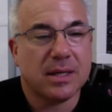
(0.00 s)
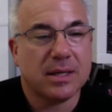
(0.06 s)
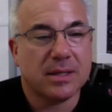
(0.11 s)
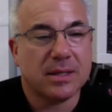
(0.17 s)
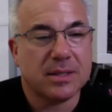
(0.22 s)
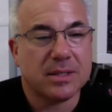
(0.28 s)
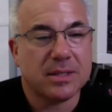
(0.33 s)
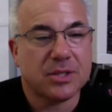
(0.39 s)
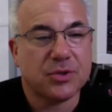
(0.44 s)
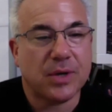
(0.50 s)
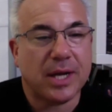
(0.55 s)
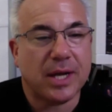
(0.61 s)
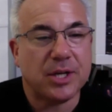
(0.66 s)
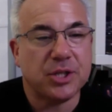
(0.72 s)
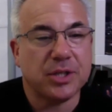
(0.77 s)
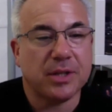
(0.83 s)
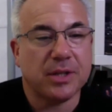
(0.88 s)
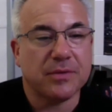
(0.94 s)

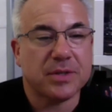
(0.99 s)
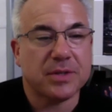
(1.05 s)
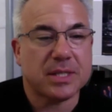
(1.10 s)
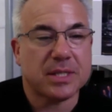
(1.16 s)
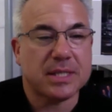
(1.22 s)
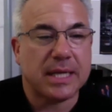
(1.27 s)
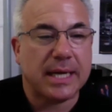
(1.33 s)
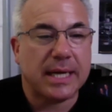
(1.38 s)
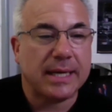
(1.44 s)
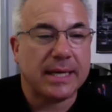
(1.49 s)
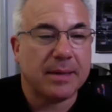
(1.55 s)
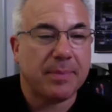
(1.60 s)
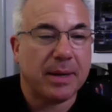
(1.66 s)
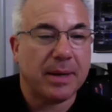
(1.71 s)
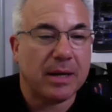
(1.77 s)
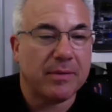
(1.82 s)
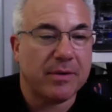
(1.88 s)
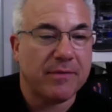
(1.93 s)
Strategy delivers sustained
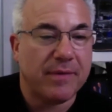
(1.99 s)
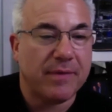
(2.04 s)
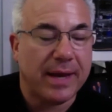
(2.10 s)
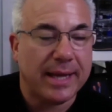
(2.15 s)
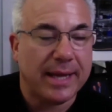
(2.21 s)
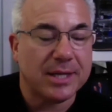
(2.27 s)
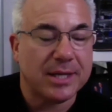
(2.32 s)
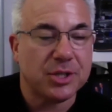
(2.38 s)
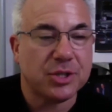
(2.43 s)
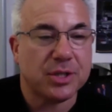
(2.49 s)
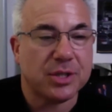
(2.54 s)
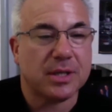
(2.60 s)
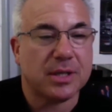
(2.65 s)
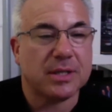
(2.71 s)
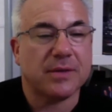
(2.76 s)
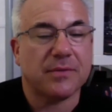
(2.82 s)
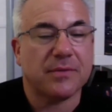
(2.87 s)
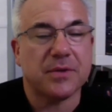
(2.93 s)
competitive advantage,
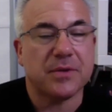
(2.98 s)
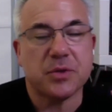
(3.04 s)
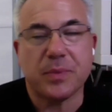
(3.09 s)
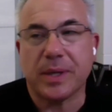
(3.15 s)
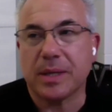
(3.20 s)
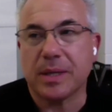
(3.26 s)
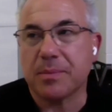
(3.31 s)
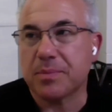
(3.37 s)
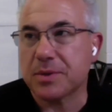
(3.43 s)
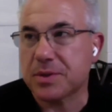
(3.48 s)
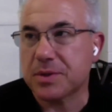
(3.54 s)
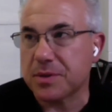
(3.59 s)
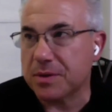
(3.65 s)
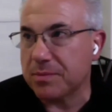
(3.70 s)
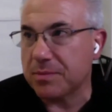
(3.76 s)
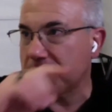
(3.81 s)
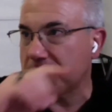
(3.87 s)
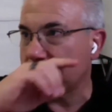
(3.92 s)
a difference we can
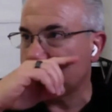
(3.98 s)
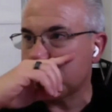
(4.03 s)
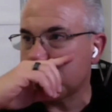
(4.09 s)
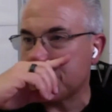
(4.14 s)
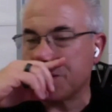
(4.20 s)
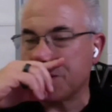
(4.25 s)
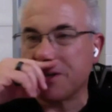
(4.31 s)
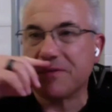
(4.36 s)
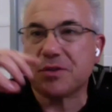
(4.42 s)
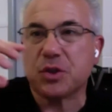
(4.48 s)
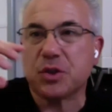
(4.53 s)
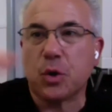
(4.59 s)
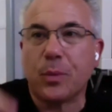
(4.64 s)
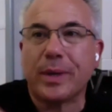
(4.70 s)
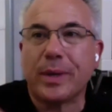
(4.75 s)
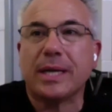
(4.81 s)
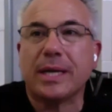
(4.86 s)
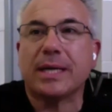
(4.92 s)
preserve so
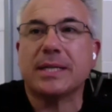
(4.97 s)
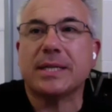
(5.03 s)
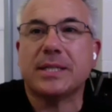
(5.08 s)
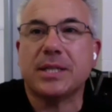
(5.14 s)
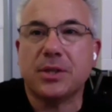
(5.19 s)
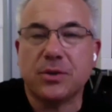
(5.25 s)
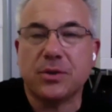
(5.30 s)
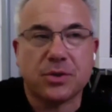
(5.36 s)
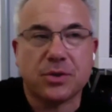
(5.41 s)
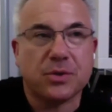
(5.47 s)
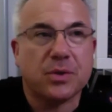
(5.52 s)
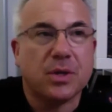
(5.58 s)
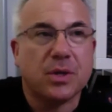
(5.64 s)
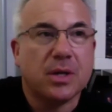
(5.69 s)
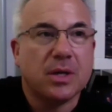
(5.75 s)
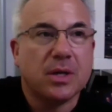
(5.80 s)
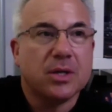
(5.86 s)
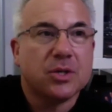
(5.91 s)
we can continue to
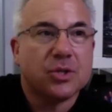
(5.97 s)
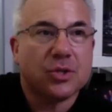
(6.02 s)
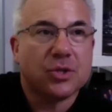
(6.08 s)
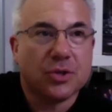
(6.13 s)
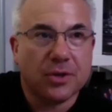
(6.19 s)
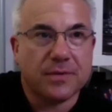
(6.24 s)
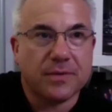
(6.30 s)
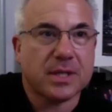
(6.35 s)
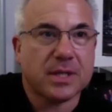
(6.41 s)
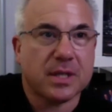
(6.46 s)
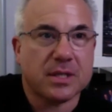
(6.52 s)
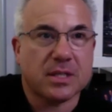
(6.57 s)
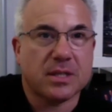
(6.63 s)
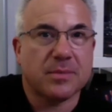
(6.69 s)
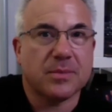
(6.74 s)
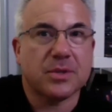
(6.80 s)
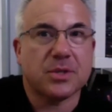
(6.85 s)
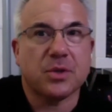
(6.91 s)
service
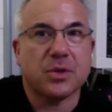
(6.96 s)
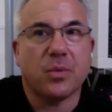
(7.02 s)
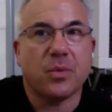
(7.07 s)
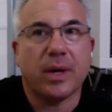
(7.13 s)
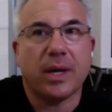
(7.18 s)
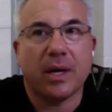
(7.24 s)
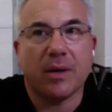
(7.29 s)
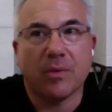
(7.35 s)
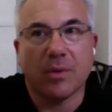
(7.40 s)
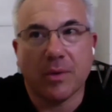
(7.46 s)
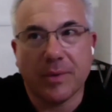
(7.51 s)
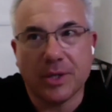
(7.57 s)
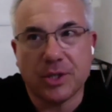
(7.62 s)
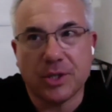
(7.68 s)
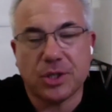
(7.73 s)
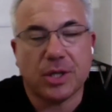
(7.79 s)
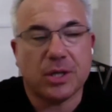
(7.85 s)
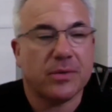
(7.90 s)
customers in a way where we
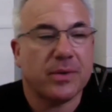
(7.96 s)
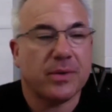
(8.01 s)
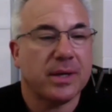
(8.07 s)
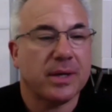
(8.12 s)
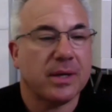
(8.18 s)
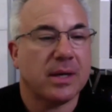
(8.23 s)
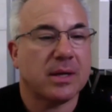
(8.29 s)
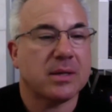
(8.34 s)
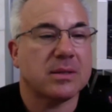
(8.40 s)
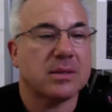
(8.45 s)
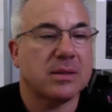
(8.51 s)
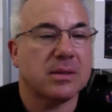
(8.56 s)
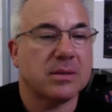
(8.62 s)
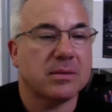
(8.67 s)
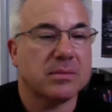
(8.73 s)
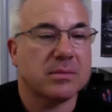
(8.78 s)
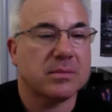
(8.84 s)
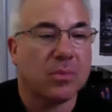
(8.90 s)
generate
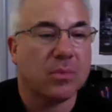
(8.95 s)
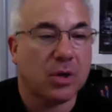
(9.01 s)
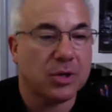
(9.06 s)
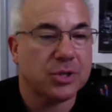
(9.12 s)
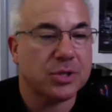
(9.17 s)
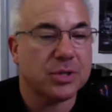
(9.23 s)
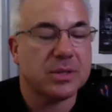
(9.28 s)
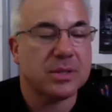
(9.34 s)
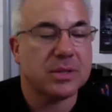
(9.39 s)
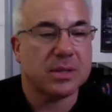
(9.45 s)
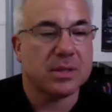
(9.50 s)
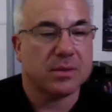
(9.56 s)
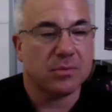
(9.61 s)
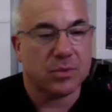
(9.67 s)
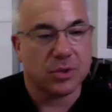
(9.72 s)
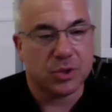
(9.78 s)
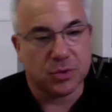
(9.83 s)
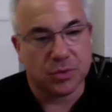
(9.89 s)
excellent margins, and
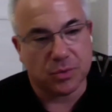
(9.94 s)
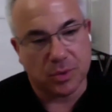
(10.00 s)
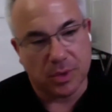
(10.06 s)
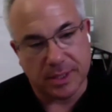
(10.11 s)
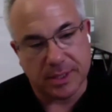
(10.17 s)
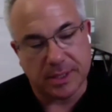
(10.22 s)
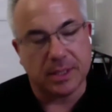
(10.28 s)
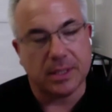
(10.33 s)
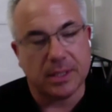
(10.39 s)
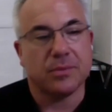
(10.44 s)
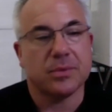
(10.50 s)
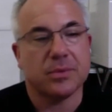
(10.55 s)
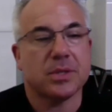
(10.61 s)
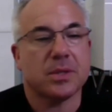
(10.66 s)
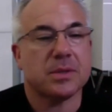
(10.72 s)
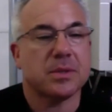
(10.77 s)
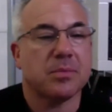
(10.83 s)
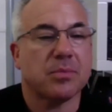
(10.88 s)
which ideally
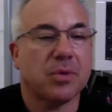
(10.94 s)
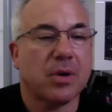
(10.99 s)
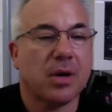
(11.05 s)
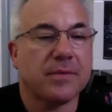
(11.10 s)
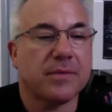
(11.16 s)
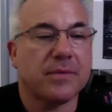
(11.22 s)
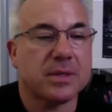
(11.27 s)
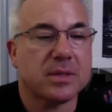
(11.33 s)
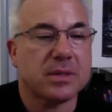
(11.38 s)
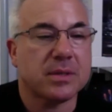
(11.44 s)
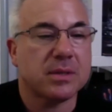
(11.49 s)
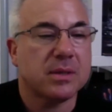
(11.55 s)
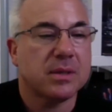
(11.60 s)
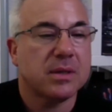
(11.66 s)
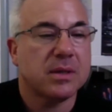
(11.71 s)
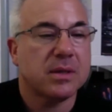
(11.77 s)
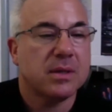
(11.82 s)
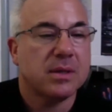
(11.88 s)
results in profits,
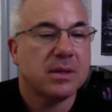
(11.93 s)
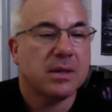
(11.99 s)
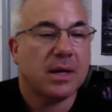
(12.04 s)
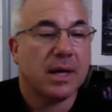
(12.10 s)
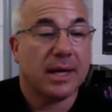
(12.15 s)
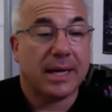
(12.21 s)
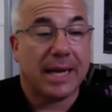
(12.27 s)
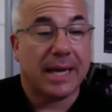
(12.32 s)
and